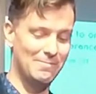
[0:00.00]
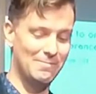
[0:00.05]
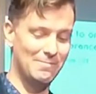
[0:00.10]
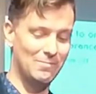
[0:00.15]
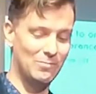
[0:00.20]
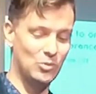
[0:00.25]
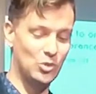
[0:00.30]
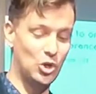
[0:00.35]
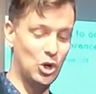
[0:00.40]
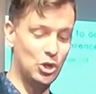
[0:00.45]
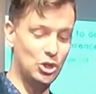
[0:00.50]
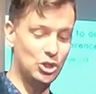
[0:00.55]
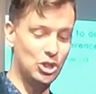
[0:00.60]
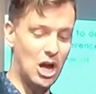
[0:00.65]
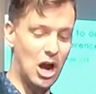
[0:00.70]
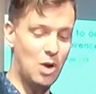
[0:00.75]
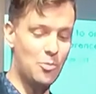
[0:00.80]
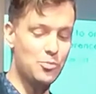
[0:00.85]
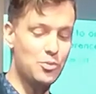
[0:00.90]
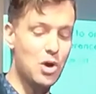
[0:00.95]
Church,
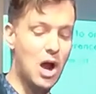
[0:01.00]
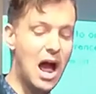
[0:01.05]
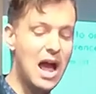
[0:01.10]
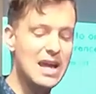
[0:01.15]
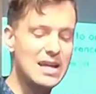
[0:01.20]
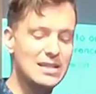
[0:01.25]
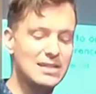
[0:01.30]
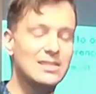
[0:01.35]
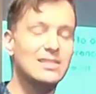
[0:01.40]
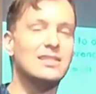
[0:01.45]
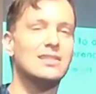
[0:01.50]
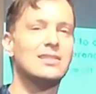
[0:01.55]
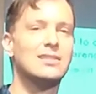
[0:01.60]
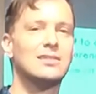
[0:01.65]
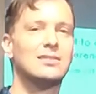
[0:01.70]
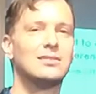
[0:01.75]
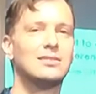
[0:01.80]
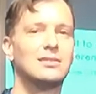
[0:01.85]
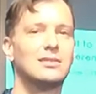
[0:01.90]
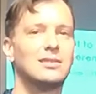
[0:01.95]
our prides,
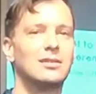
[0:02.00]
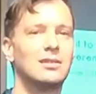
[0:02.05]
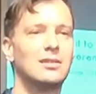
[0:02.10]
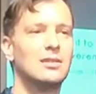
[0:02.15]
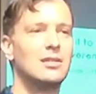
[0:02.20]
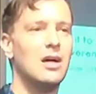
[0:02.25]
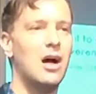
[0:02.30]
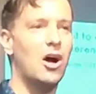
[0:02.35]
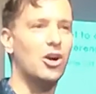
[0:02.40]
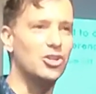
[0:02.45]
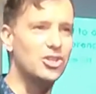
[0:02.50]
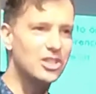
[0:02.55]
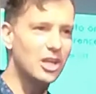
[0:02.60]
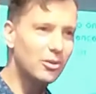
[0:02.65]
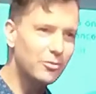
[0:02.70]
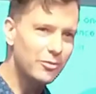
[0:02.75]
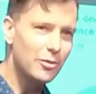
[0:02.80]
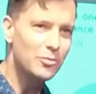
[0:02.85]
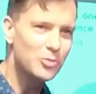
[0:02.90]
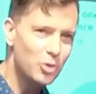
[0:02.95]
our
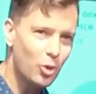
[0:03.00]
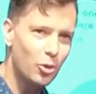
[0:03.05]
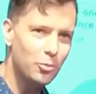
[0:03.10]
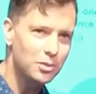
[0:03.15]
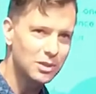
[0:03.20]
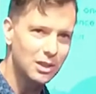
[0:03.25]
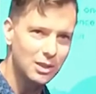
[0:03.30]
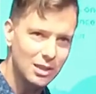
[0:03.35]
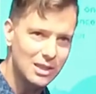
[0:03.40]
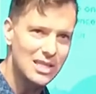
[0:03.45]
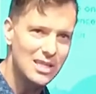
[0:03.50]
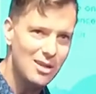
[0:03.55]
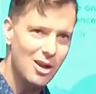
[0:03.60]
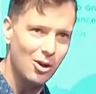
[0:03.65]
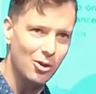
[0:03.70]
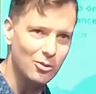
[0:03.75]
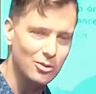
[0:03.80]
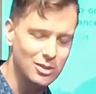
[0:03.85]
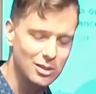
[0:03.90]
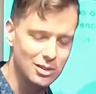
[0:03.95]
self-absorbed little
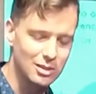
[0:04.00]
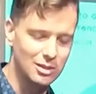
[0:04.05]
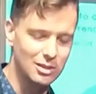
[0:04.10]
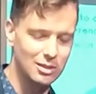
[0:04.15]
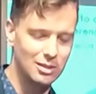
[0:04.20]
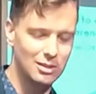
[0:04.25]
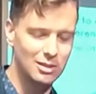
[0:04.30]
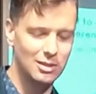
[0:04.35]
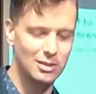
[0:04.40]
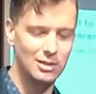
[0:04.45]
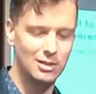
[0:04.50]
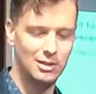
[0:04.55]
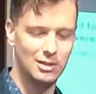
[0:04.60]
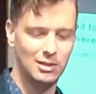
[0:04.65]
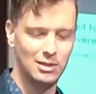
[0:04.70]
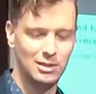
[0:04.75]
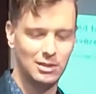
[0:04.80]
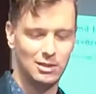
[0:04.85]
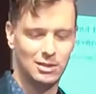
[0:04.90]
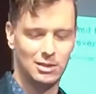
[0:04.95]
egos
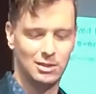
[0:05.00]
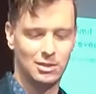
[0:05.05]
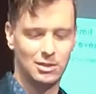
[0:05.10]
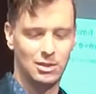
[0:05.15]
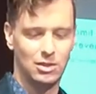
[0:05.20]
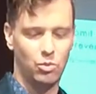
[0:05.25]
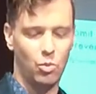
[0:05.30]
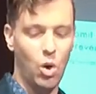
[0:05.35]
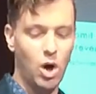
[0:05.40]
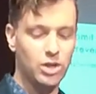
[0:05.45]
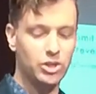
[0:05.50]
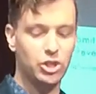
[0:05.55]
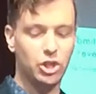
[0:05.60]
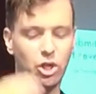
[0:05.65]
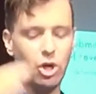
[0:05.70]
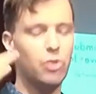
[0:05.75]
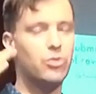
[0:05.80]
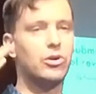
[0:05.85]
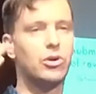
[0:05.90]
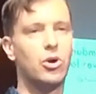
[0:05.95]
want to go
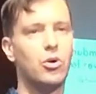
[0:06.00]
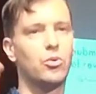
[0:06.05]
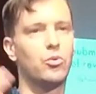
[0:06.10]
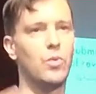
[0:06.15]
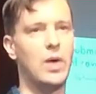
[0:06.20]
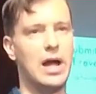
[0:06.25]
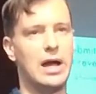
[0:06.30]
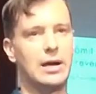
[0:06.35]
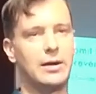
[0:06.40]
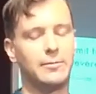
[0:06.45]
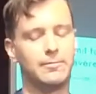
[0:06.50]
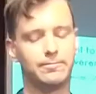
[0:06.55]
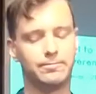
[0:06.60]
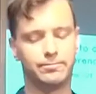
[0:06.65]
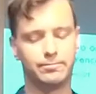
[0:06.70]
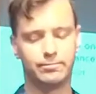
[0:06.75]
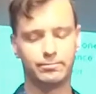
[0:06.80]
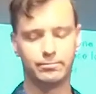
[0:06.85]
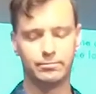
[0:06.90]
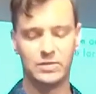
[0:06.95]
their own way.
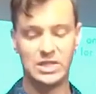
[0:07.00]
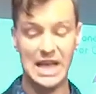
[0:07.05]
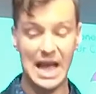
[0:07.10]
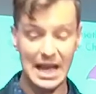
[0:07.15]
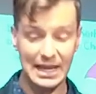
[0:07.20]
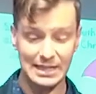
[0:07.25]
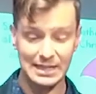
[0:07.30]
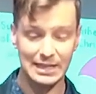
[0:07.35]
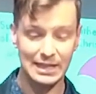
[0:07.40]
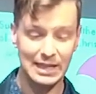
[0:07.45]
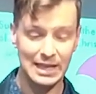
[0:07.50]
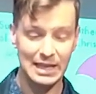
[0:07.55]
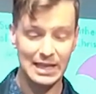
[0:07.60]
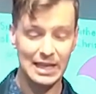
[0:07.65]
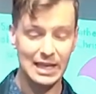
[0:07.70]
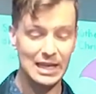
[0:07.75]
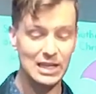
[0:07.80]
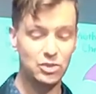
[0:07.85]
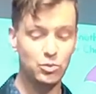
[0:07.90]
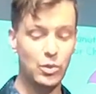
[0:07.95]
Yet, it
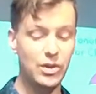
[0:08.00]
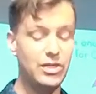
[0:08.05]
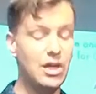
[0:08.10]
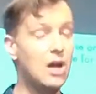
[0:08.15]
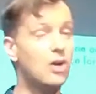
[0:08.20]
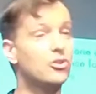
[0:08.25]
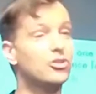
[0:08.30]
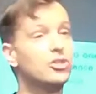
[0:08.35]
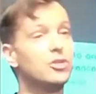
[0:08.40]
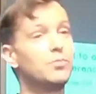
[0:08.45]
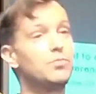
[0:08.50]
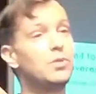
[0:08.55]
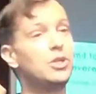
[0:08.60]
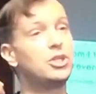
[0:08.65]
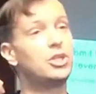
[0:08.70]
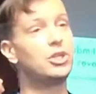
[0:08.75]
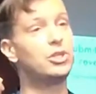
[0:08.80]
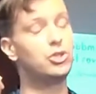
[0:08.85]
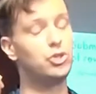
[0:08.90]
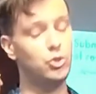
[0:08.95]
is with our
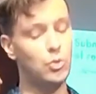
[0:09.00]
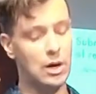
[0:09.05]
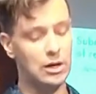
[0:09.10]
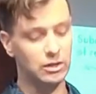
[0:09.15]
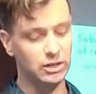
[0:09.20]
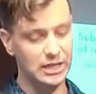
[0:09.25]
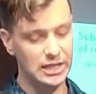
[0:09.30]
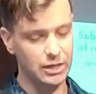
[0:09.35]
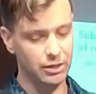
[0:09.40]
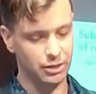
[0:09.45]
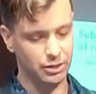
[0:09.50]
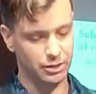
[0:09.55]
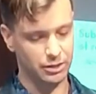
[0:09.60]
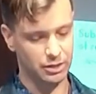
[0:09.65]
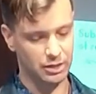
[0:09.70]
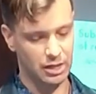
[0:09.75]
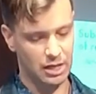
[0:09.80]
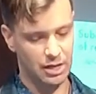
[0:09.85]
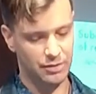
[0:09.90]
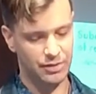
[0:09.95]
submission to our leaders
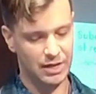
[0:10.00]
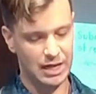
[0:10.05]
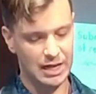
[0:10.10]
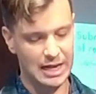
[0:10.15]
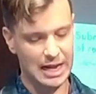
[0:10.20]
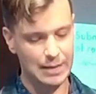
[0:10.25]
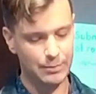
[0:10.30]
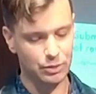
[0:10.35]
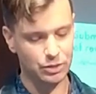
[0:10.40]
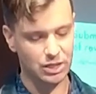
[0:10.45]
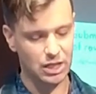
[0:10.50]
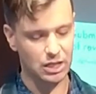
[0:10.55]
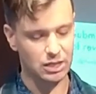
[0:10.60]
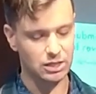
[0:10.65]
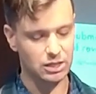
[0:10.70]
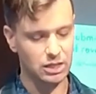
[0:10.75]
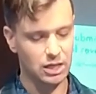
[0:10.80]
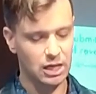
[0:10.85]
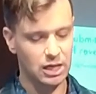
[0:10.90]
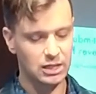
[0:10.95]
that enables us
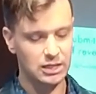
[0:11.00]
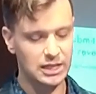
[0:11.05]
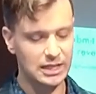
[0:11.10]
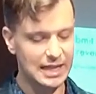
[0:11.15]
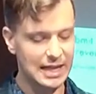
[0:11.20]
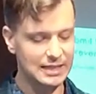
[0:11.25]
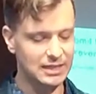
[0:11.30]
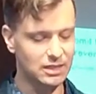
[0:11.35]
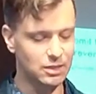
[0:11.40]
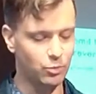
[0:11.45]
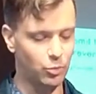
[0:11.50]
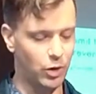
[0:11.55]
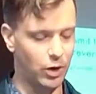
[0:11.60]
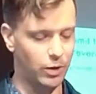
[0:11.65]
to get somewhere.